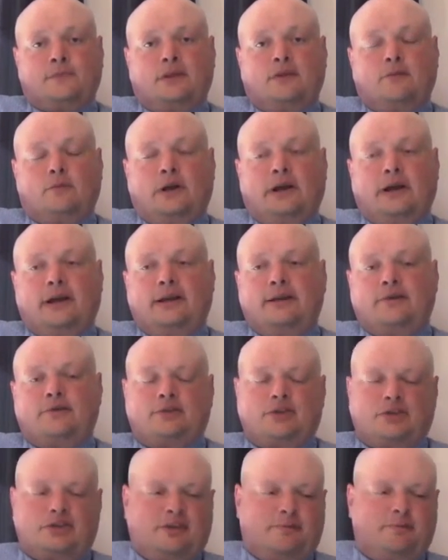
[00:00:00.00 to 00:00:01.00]
Where he
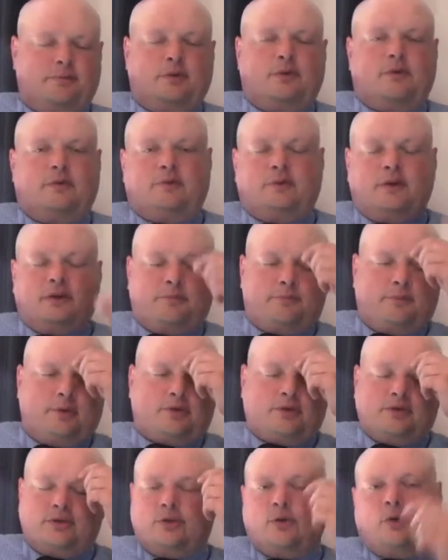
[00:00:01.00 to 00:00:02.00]
used to shove
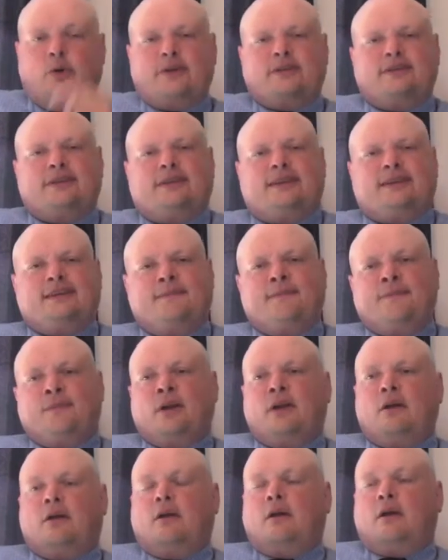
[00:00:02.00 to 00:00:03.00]
books and toys and things.
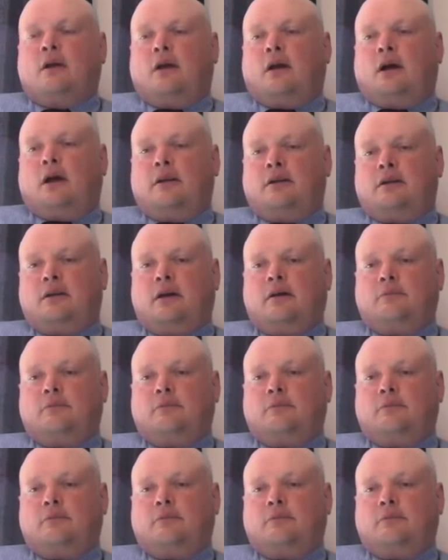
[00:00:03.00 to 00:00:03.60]
And